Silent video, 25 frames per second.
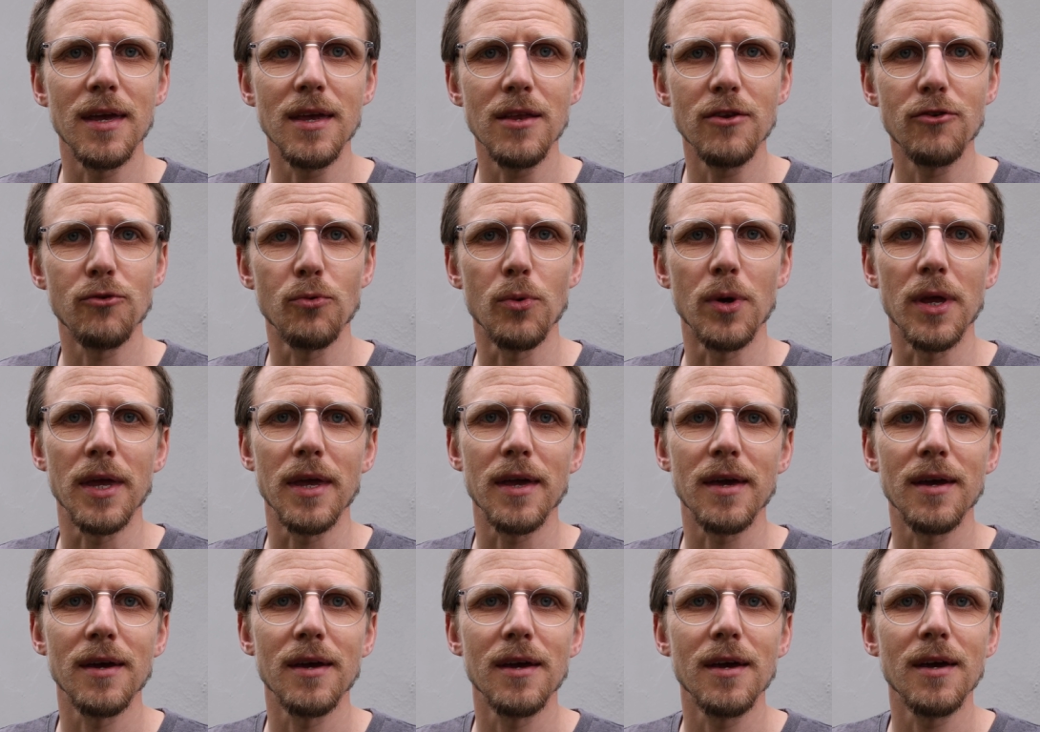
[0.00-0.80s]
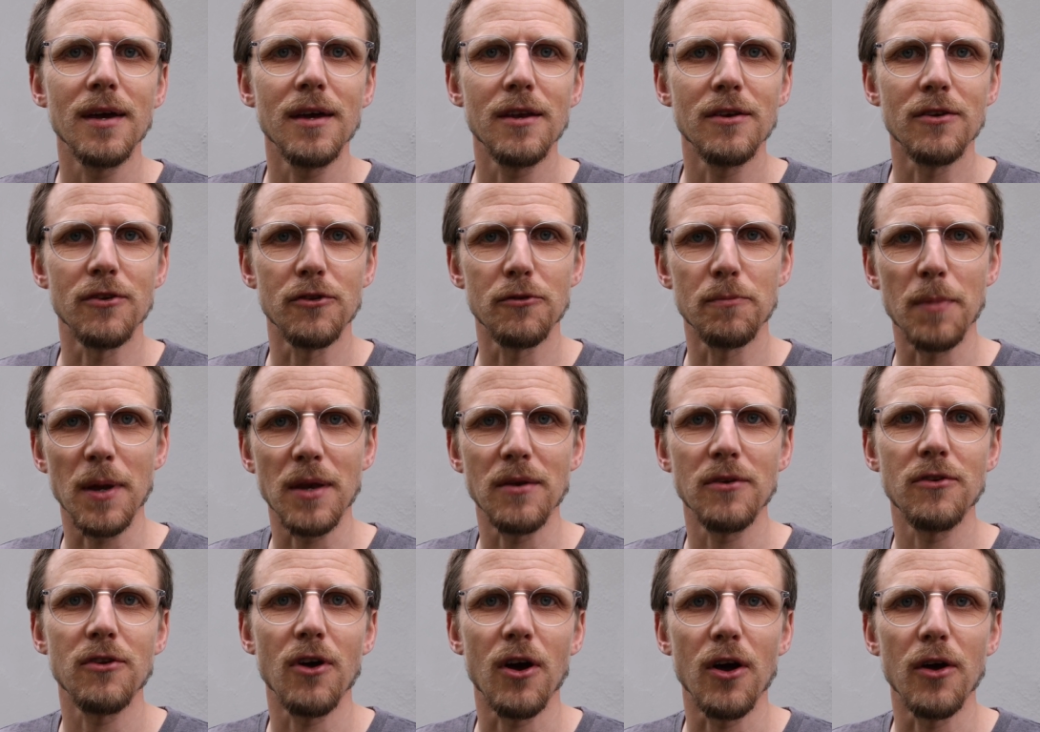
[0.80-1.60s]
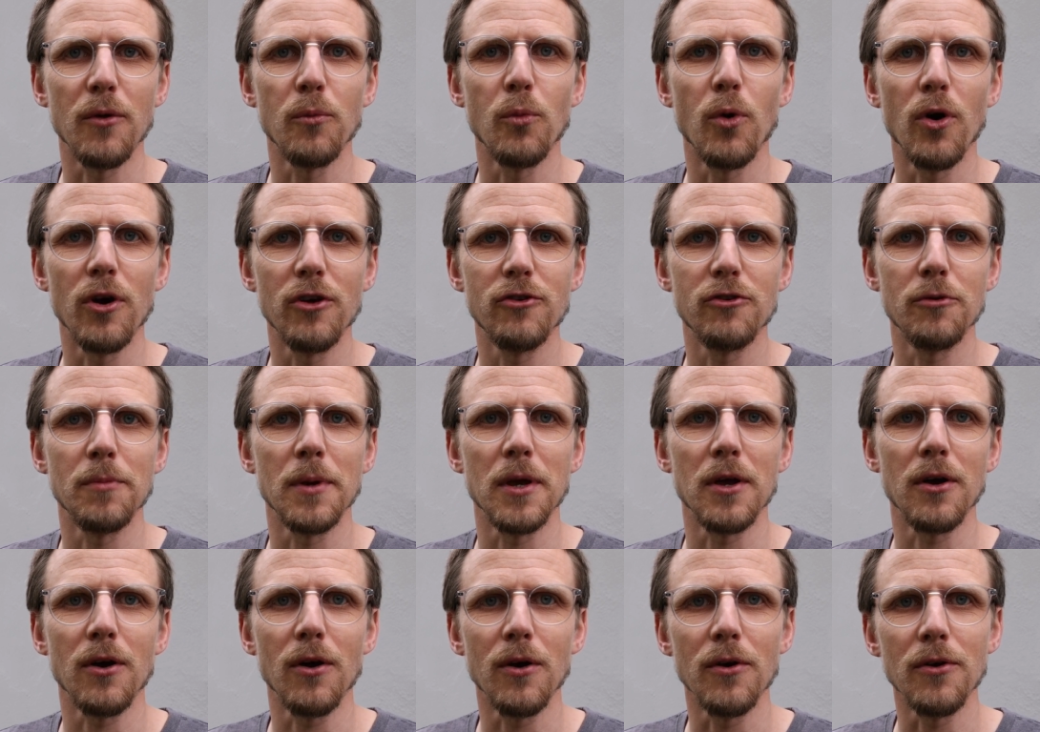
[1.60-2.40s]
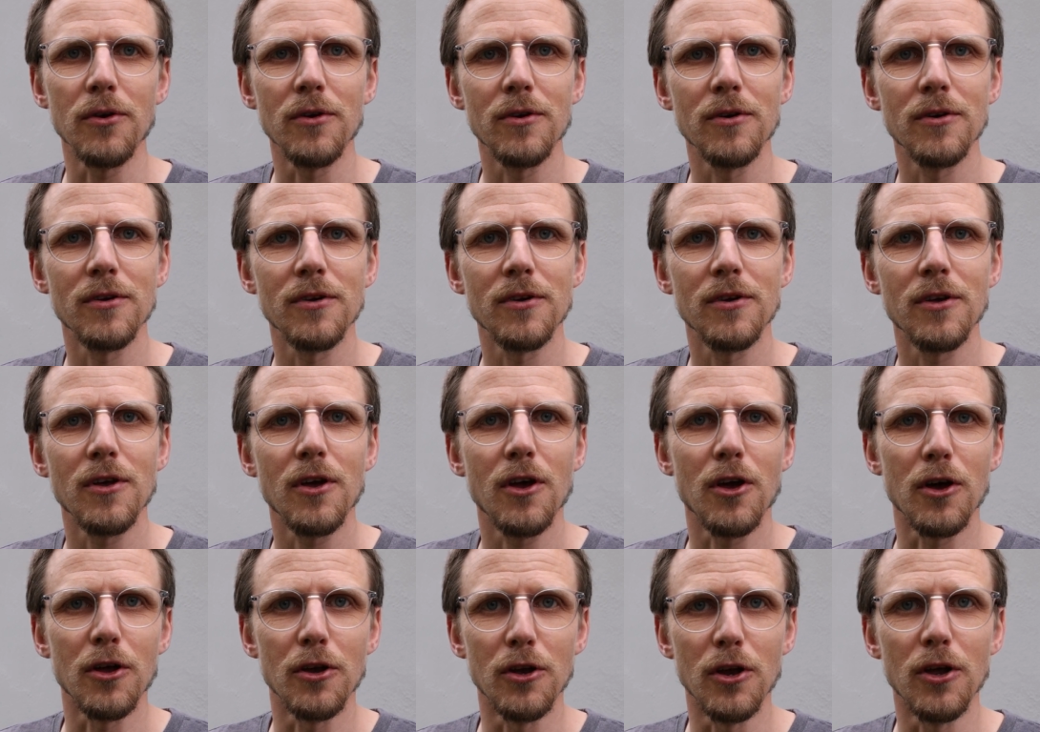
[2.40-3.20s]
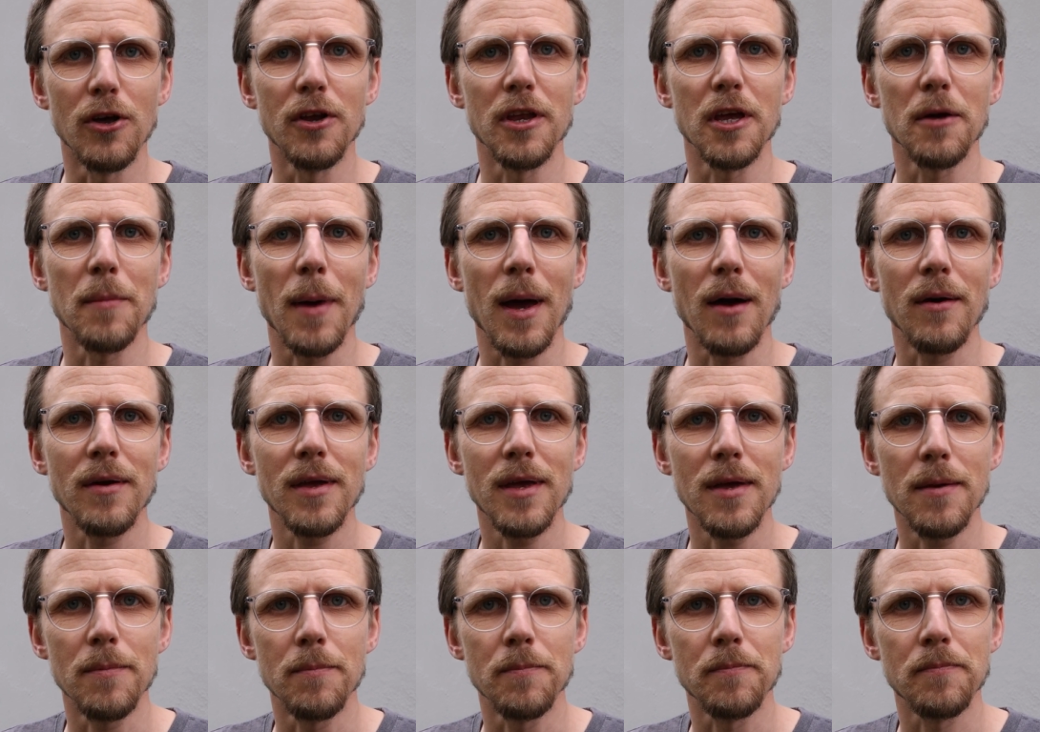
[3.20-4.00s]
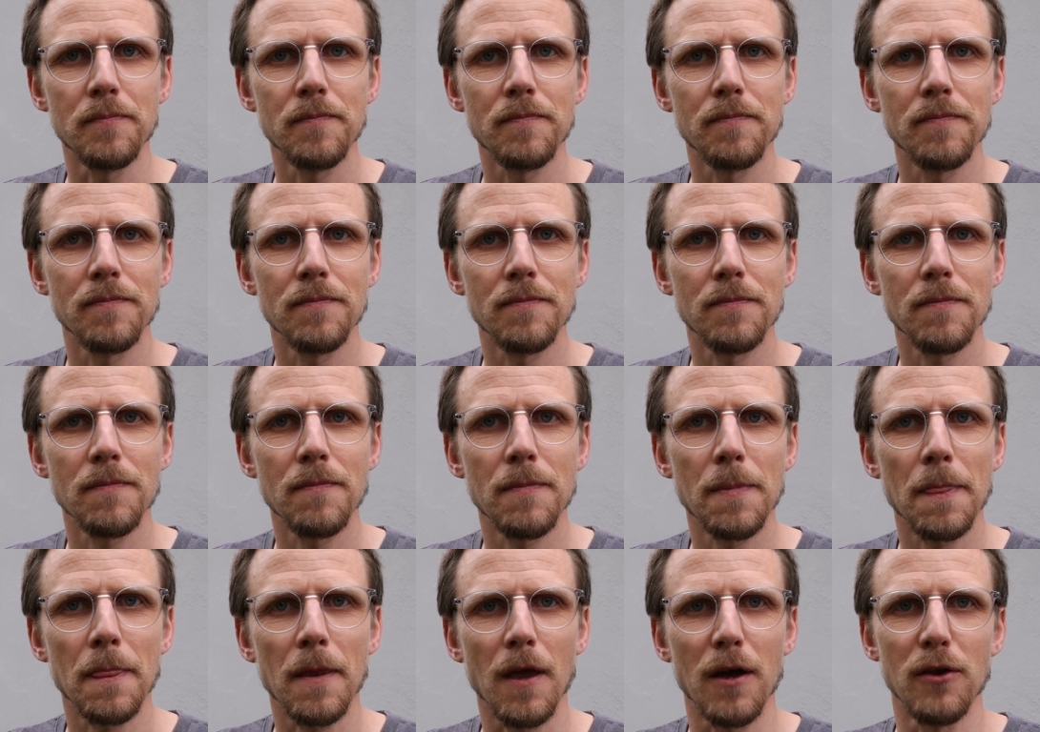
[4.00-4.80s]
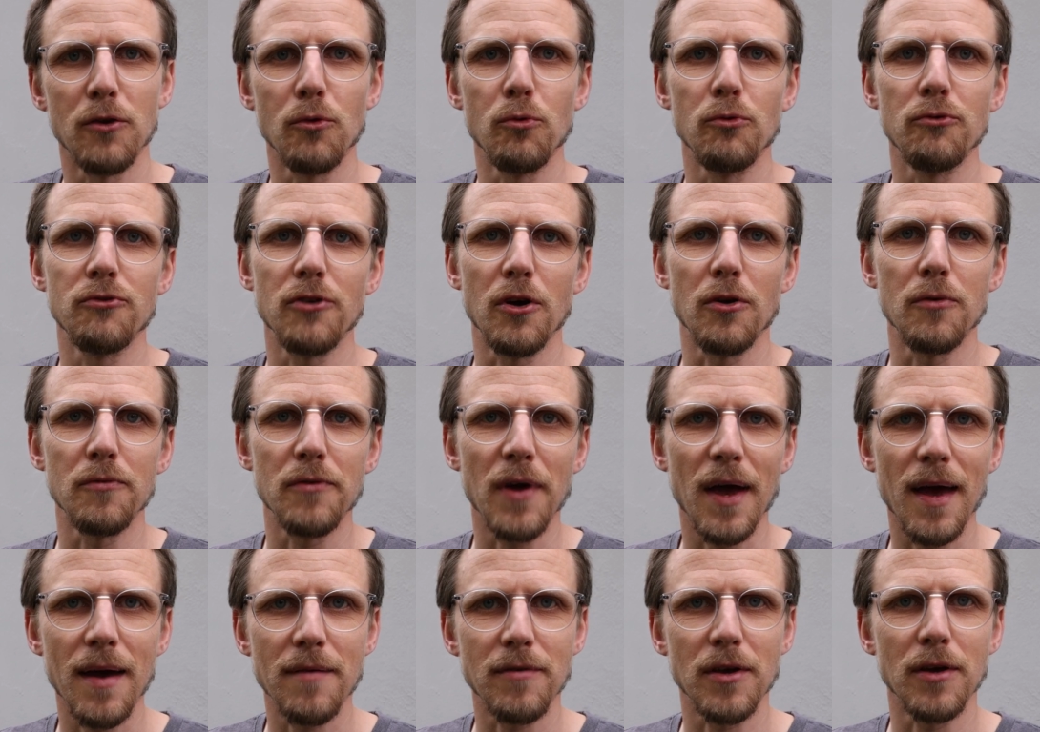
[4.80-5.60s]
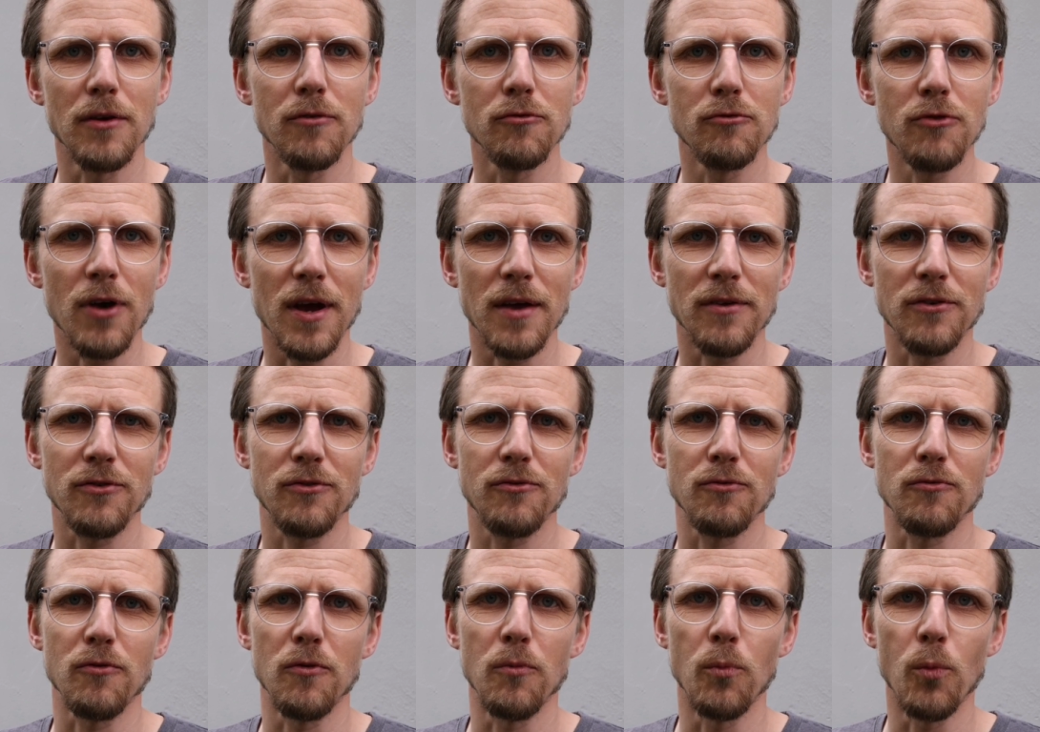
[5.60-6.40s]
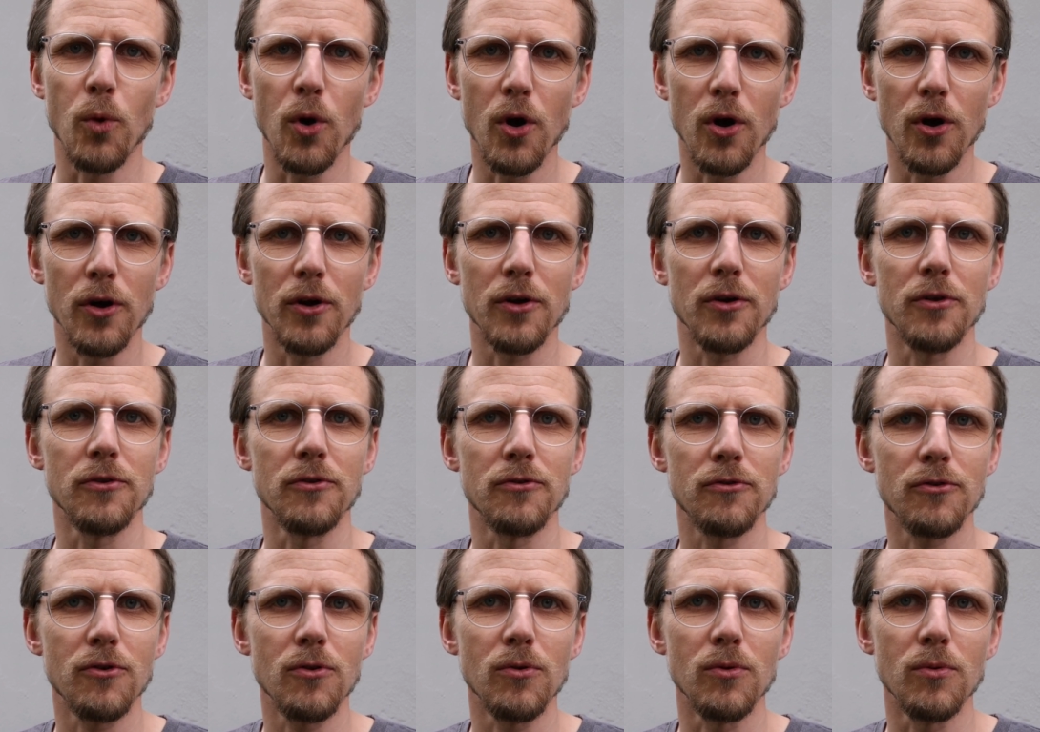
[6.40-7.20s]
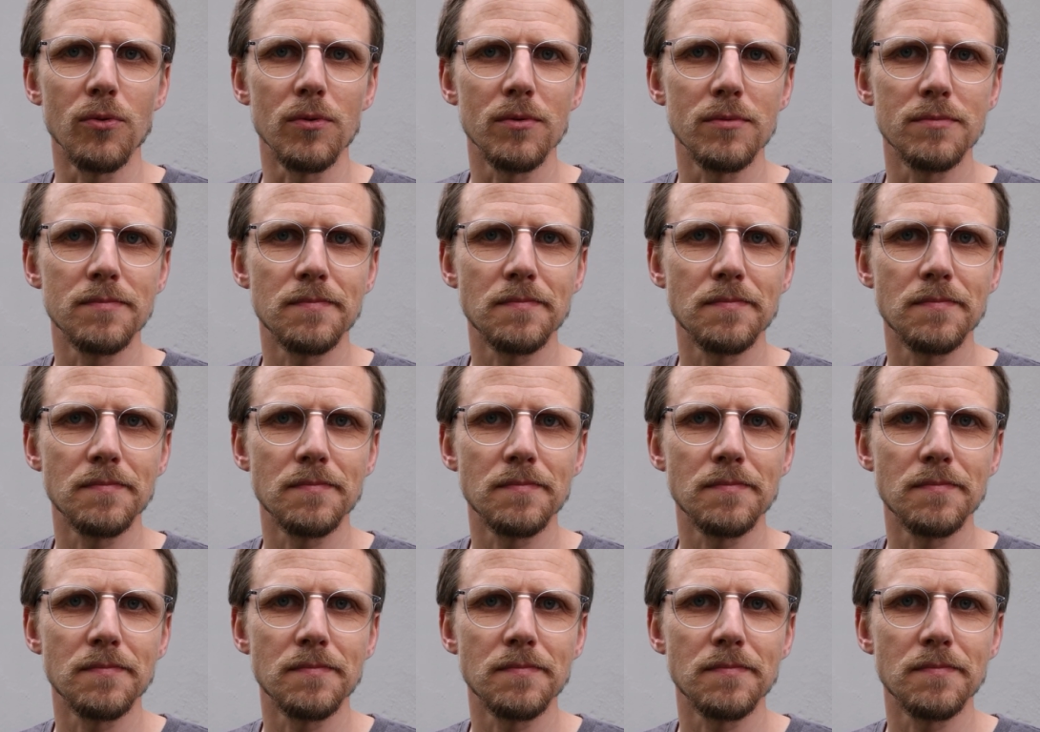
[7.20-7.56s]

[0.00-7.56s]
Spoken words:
each week to spend time worshipping God and learning about Him, and also for having a rest from work and school.